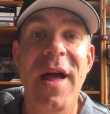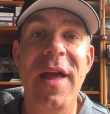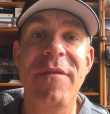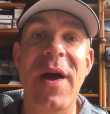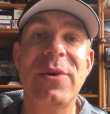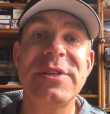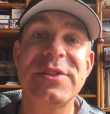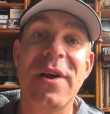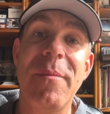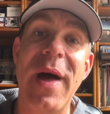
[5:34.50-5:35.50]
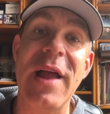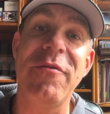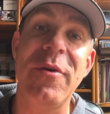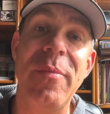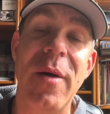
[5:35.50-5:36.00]
If I were to start buying
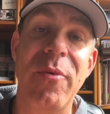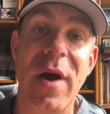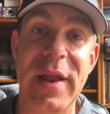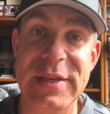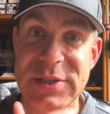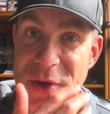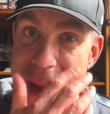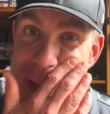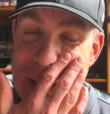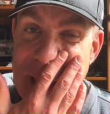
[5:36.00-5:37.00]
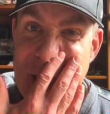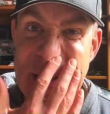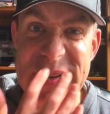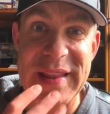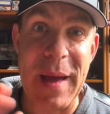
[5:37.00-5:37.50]
football products trying to
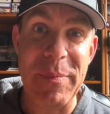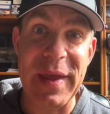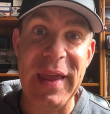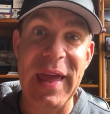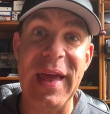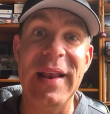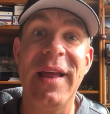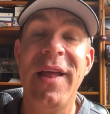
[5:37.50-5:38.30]
get that big hit,